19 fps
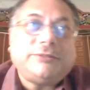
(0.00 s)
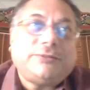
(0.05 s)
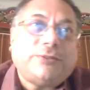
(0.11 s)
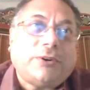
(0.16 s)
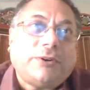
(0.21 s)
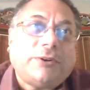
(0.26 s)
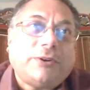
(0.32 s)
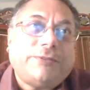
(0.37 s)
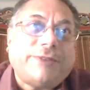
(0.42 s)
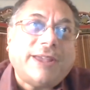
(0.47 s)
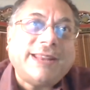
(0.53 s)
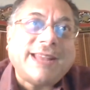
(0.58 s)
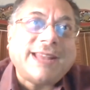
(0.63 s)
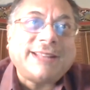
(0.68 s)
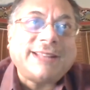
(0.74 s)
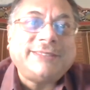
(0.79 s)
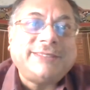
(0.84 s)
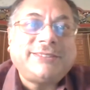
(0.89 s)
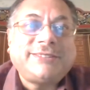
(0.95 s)
for
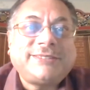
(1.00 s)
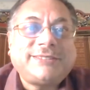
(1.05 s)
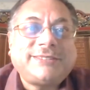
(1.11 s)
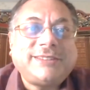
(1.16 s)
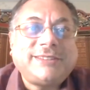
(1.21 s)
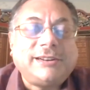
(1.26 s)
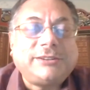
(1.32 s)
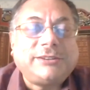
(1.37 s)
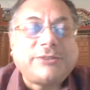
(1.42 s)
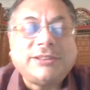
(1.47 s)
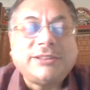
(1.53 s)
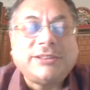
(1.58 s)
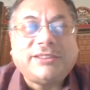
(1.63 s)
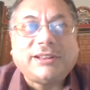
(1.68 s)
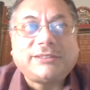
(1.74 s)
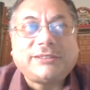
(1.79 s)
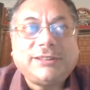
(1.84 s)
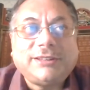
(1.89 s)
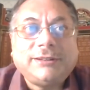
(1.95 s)
financial
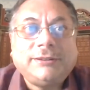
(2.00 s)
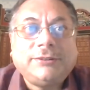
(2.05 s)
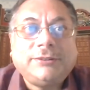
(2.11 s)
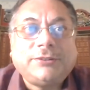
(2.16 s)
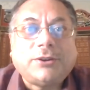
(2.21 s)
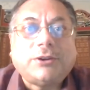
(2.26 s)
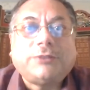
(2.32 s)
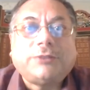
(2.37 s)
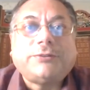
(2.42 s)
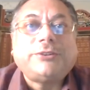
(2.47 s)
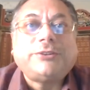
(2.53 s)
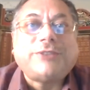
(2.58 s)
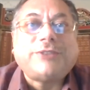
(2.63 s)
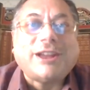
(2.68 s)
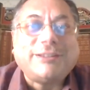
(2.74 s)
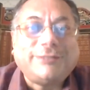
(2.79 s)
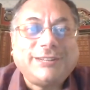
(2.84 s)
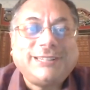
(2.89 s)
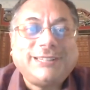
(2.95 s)
transactions or for
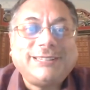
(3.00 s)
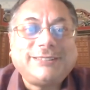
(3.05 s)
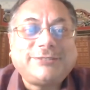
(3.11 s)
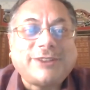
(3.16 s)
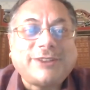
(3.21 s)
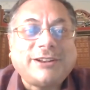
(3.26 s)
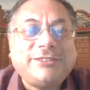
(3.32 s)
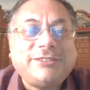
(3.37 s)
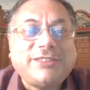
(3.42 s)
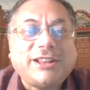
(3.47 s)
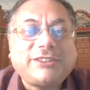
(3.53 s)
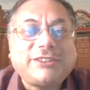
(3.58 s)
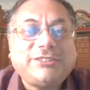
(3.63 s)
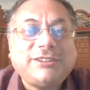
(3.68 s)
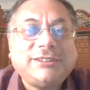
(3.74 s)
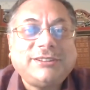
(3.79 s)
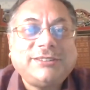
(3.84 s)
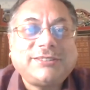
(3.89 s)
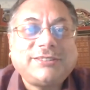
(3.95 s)
travel
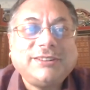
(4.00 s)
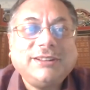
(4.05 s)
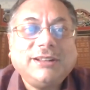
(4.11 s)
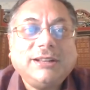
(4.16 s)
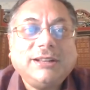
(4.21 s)
transactions